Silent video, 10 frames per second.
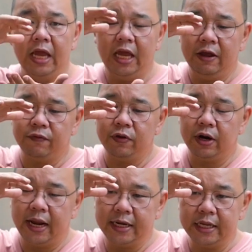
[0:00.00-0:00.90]
If your
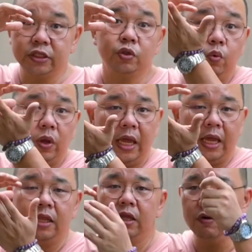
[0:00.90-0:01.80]
head is too
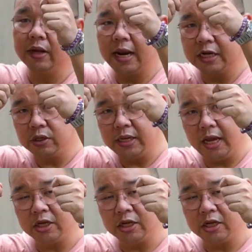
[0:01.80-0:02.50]
in, you can actually